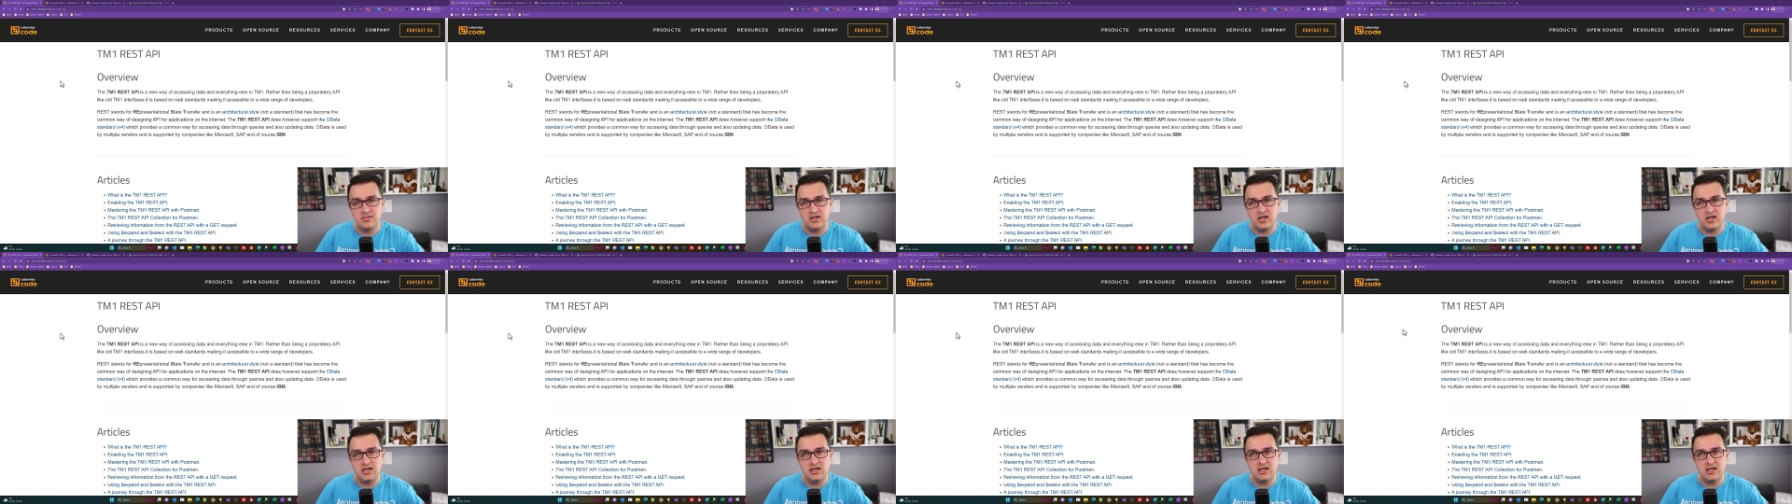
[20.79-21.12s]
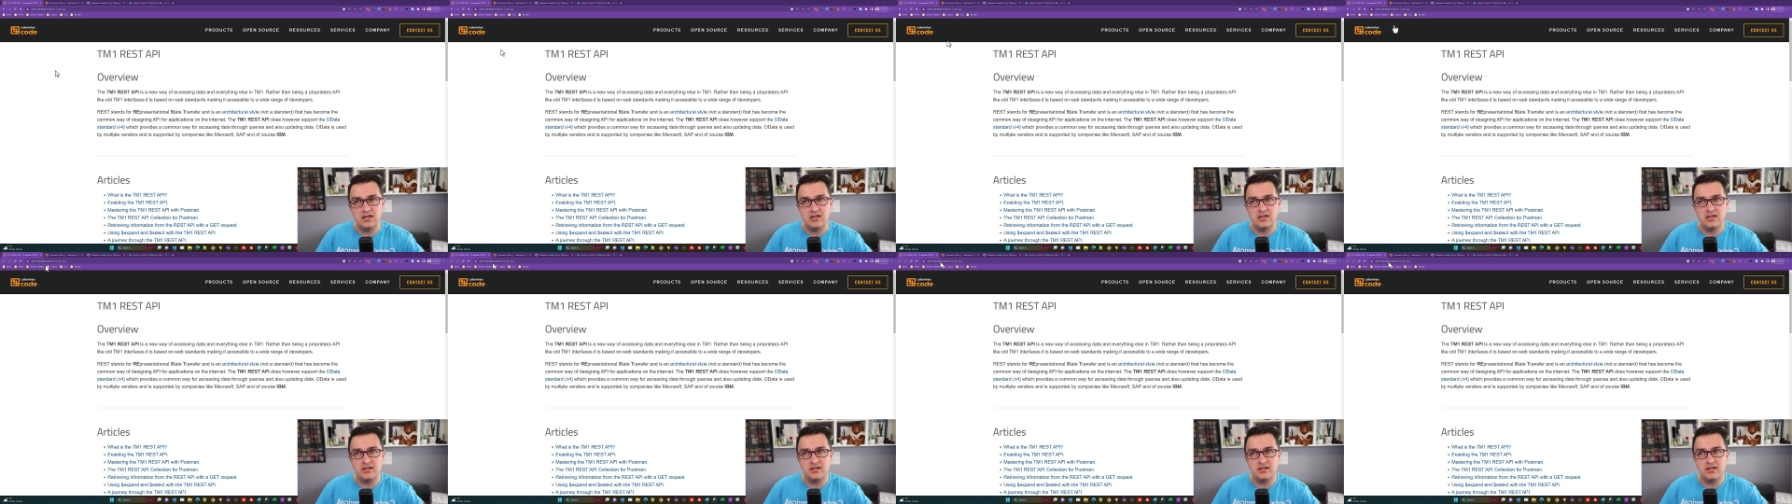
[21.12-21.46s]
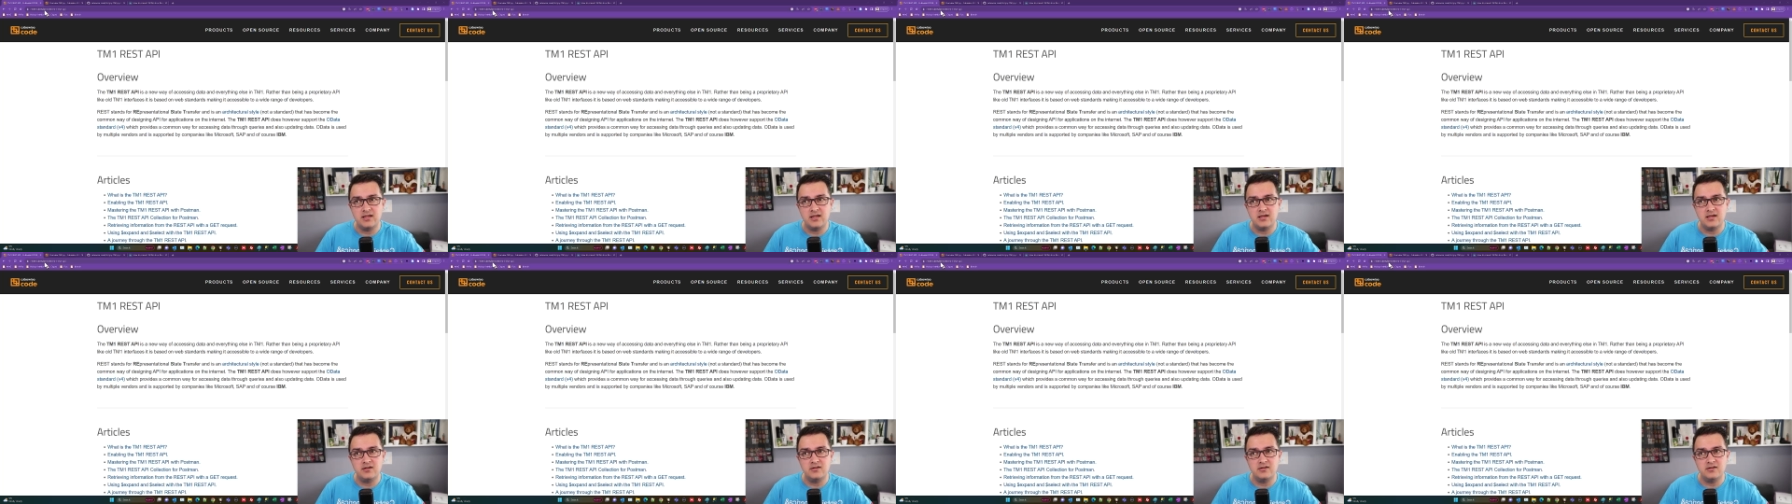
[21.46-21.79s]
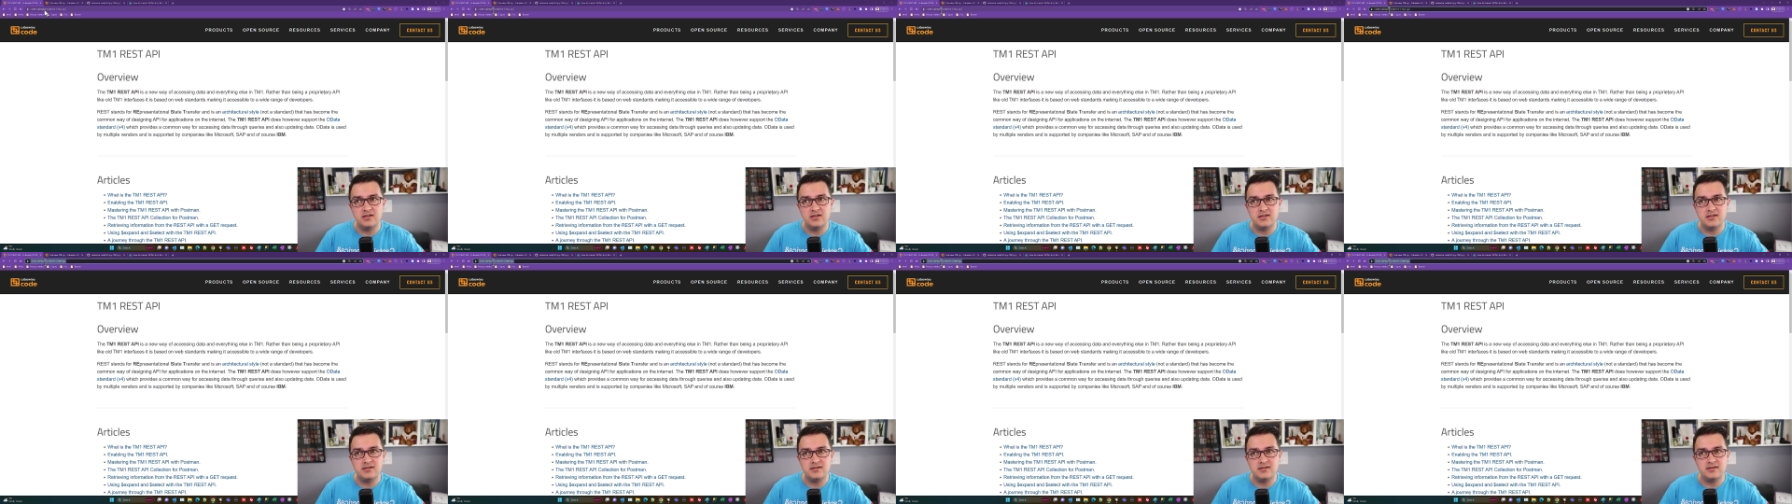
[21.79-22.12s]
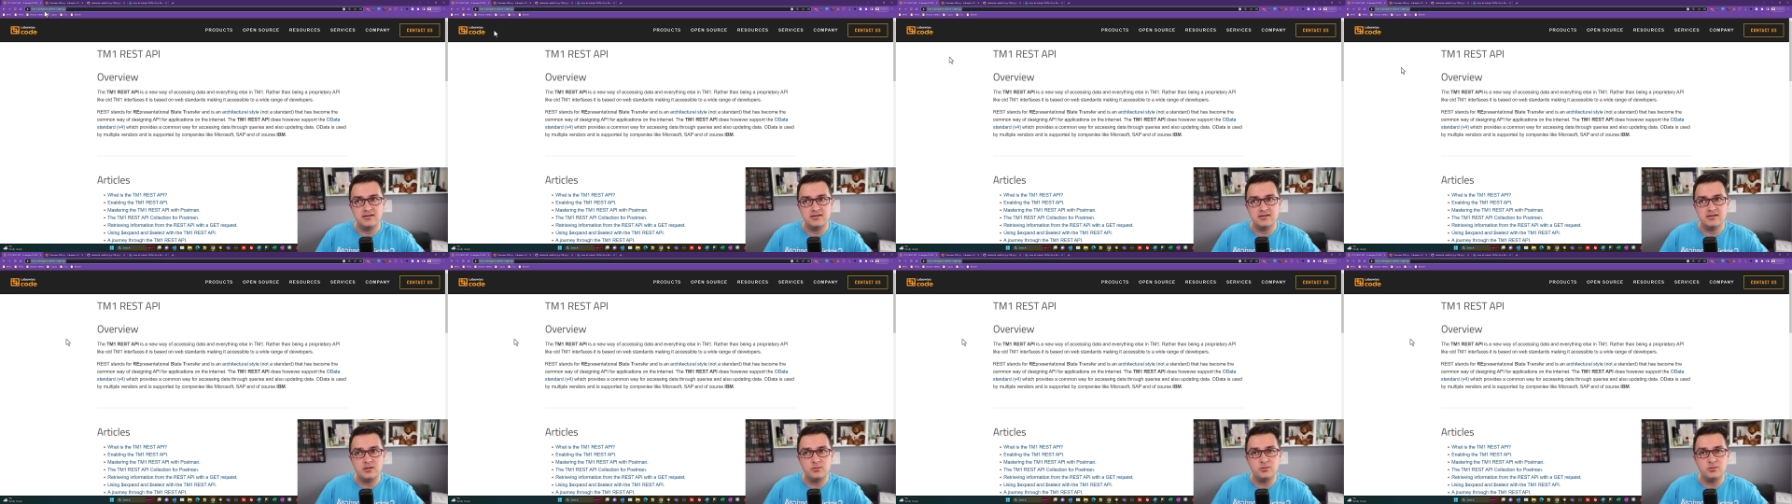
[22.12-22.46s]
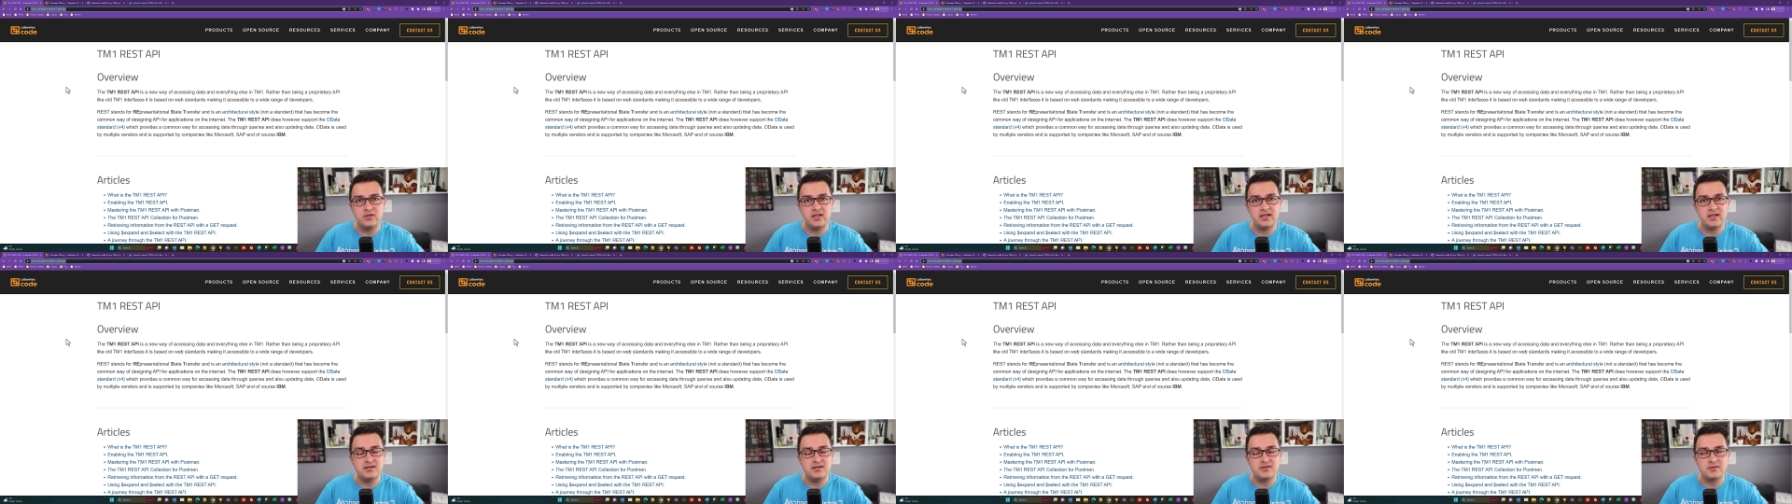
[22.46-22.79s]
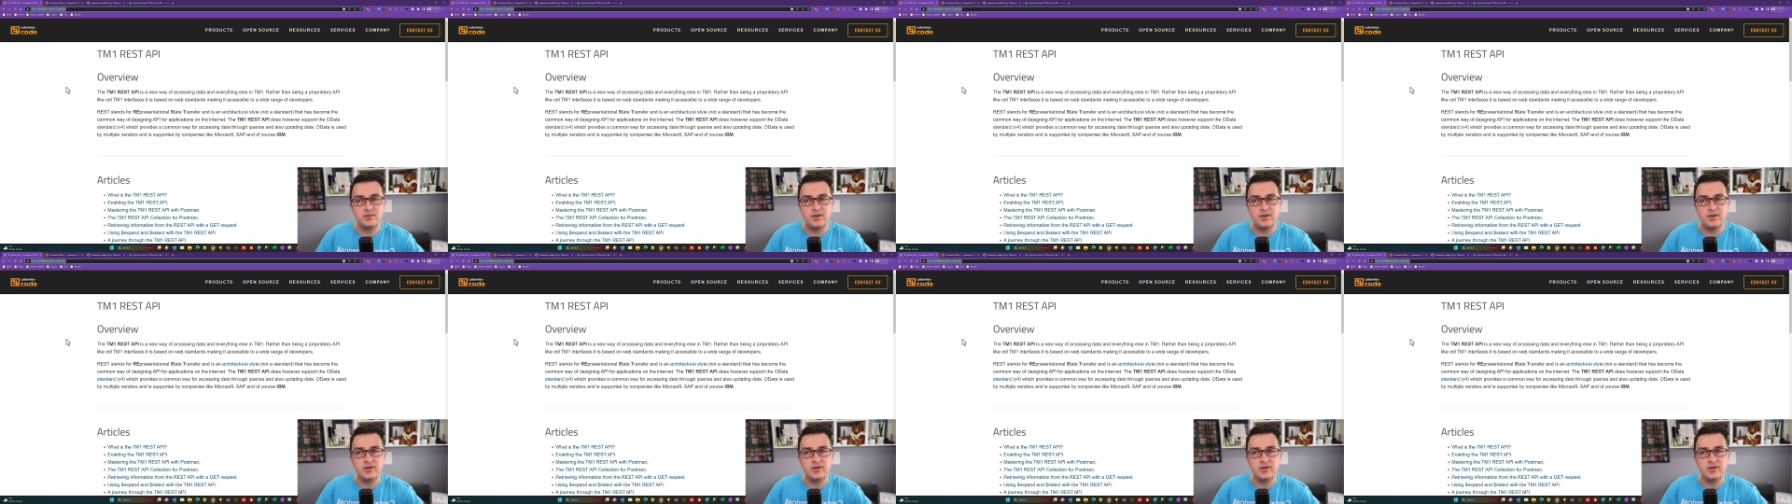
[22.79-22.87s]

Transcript: Uh, here is some links